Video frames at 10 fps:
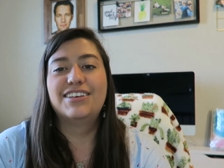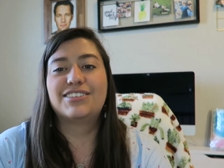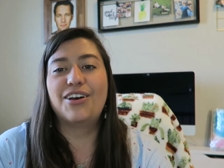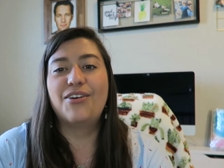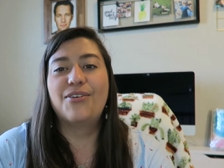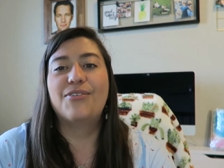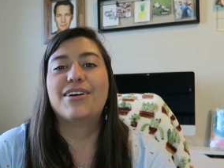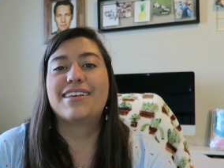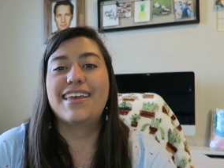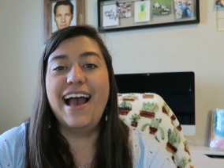
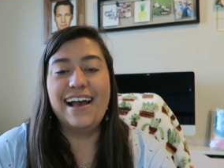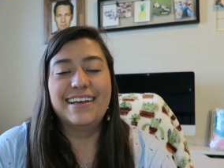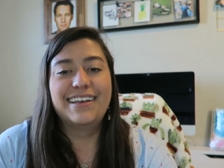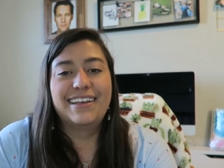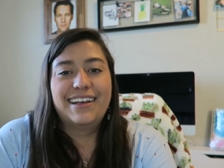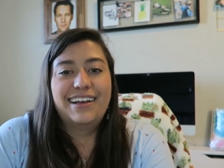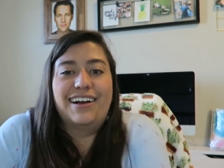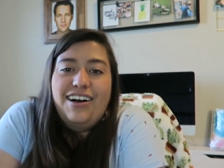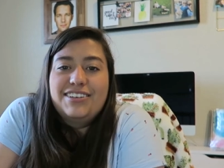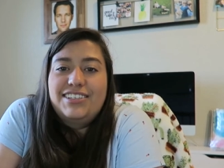So yeah,
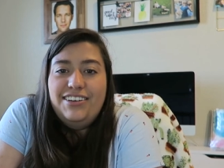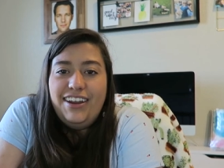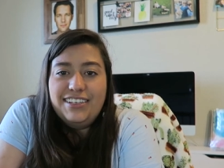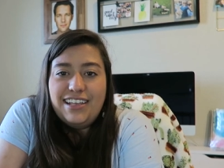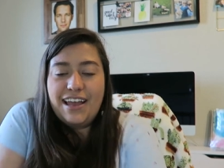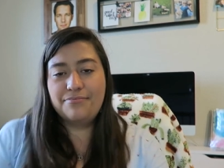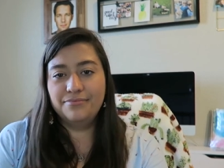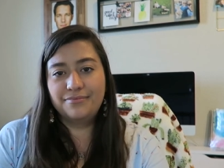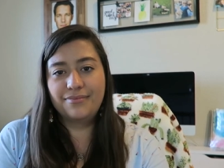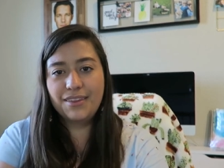I'll see you next time.
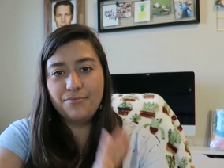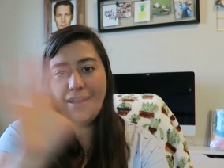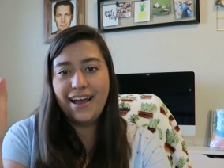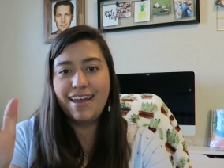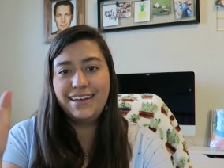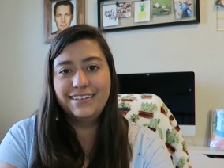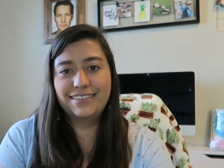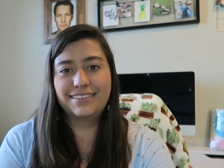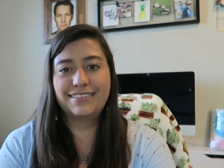Bye.